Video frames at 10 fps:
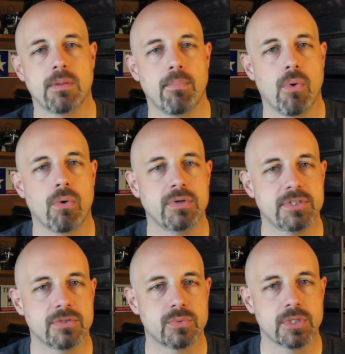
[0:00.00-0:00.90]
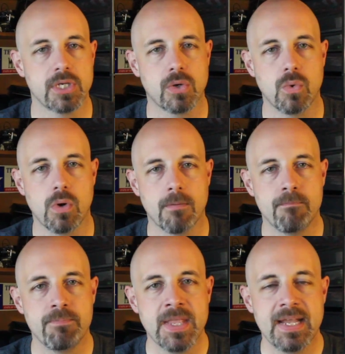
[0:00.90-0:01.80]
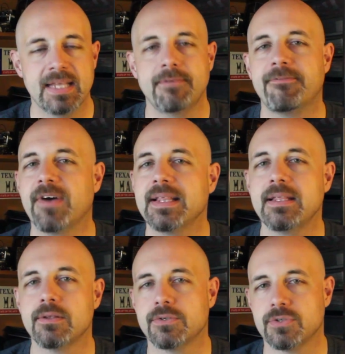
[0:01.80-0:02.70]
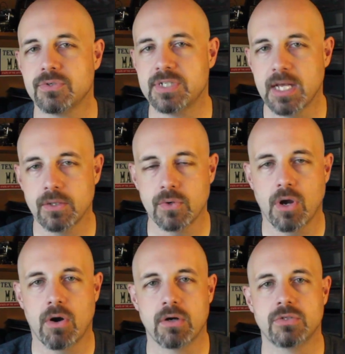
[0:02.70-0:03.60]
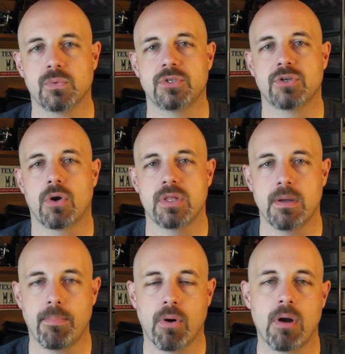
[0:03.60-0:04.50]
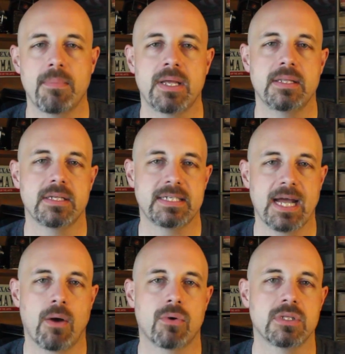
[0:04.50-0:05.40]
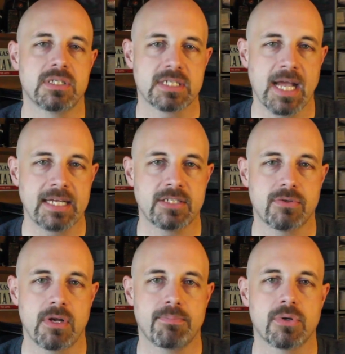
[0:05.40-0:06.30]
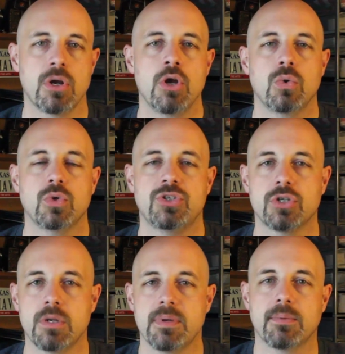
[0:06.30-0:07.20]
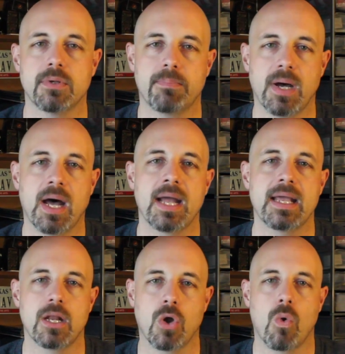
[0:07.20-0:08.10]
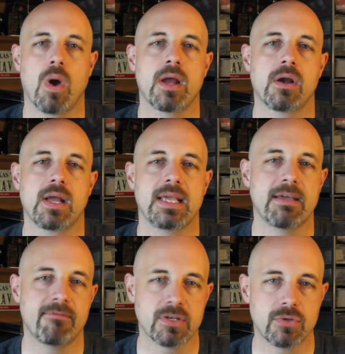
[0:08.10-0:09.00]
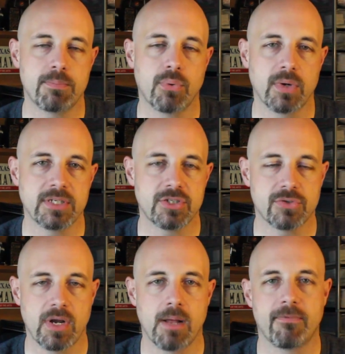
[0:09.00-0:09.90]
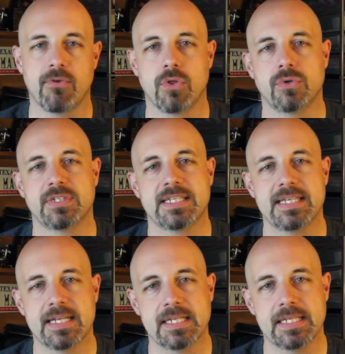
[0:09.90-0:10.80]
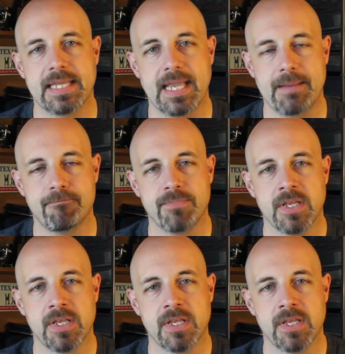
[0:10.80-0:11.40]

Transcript: the board, which is really cool. And then finally there's those yellow cards, which are the apartment, the tower, and the skyscraper, which you're going to be able to buy and acquire and get victory points straight up for those at the end of the game.